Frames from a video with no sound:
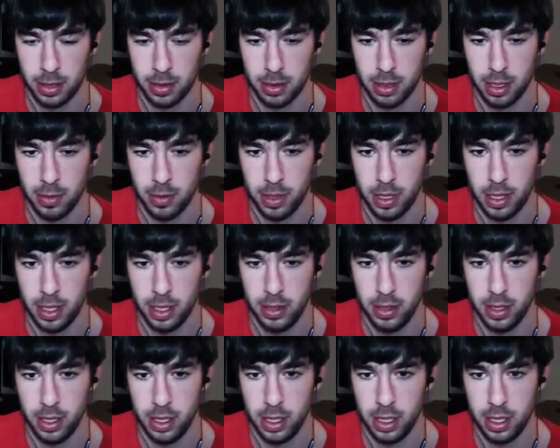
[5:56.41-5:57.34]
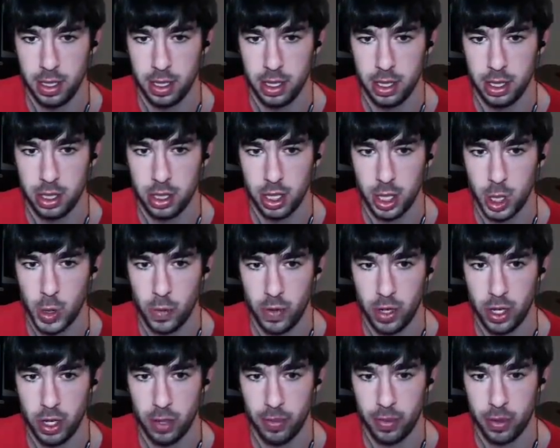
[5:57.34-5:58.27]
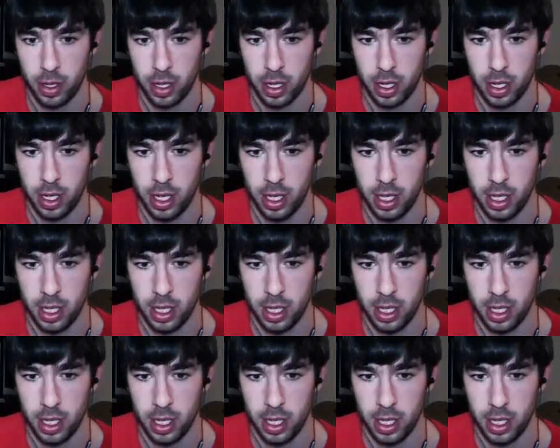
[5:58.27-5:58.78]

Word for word: 100. Should I go for another perkaholic?